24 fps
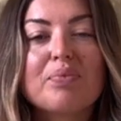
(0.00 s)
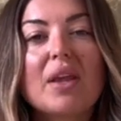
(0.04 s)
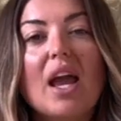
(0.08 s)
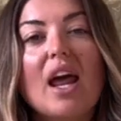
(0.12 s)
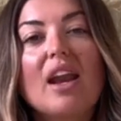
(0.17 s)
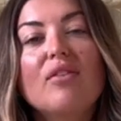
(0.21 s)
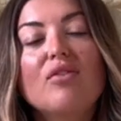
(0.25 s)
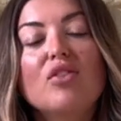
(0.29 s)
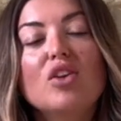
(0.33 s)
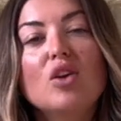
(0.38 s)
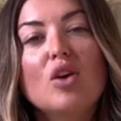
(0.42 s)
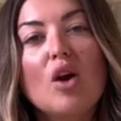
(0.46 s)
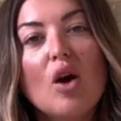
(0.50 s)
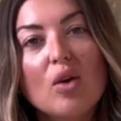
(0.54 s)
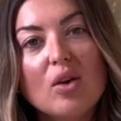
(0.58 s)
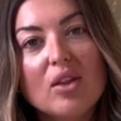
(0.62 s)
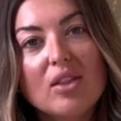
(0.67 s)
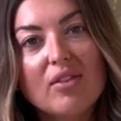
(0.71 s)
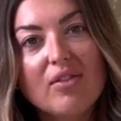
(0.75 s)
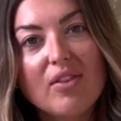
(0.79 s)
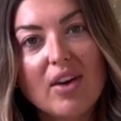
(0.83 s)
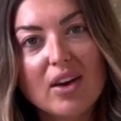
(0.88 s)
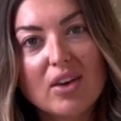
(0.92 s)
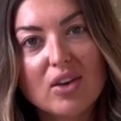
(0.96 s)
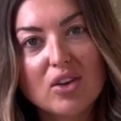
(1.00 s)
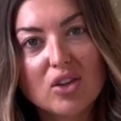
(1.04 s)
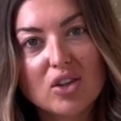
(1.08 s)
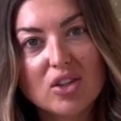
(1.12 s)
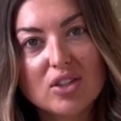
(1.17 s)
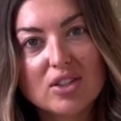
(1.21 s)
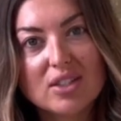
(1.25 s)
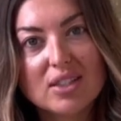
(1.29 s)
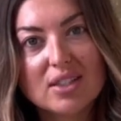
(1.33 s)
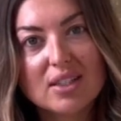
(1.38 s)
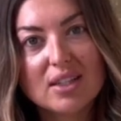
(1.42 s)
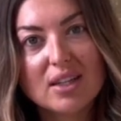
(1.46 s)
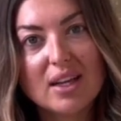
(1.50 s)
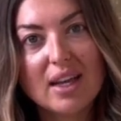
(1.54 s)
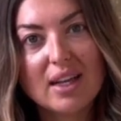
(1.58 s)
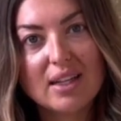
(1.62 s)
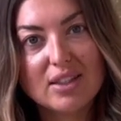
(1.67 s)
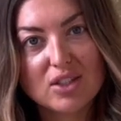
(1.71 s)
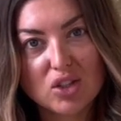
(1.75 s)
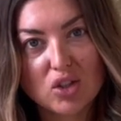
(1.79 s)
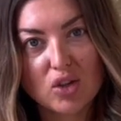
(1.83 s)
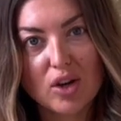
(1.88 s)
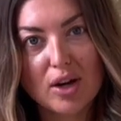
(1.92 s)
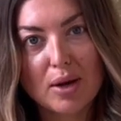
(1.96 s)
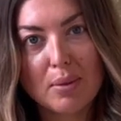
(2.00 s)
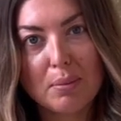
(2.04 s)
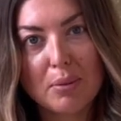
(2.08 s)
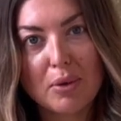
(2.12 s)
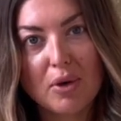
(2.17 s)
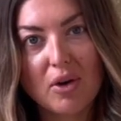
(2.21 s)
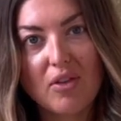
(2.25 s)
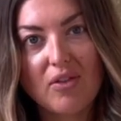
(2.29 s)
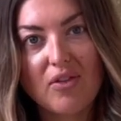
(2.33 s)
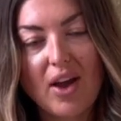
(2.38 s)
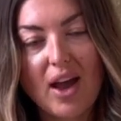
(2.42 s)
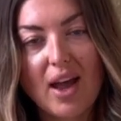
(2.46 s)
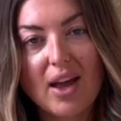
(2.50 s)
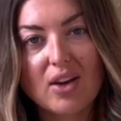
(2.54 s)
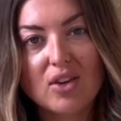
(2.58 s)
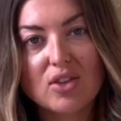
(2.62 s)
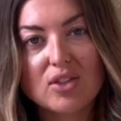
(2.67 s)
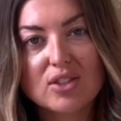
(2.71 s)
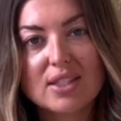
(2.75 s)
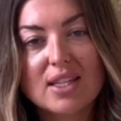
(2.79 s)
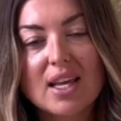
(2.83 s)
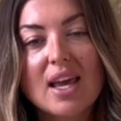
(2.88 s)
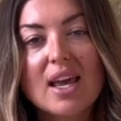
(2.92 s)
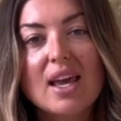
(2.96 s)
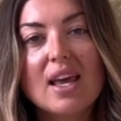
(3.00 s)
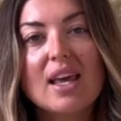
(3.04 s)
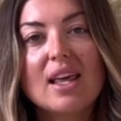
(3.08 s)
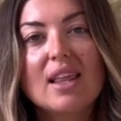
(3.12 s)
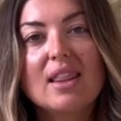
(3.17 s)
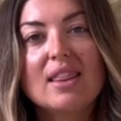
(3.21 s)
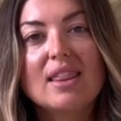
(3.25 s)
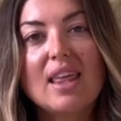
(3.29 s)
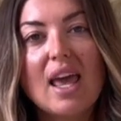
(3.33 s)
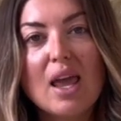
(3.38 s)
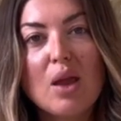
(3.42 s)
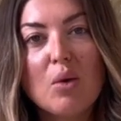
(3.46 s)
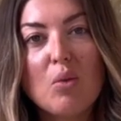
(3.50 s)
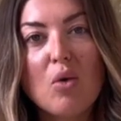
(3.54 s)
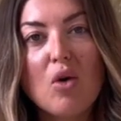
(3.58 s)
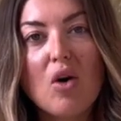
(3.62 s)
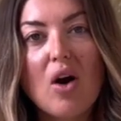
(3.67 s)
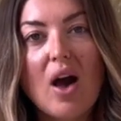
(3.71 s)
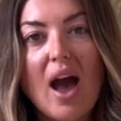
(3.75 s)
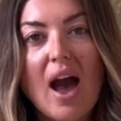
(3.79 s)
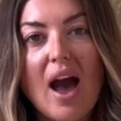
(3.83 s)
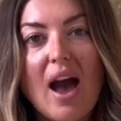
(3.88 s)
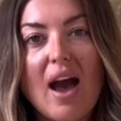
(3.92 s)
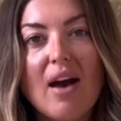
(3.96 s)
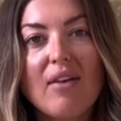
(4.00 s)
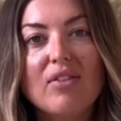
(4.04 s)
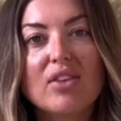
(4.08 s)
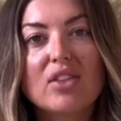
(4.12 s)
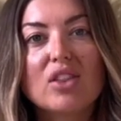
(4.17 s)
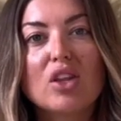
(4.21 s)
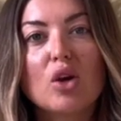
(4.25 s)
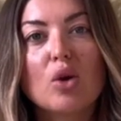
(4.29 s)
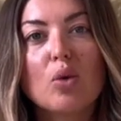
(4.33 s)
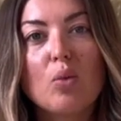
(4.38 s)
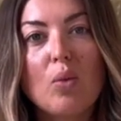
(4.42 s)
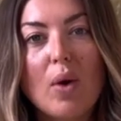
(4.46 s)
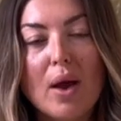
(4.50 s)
And if you go to the vendors' Instagram profiles, they will have their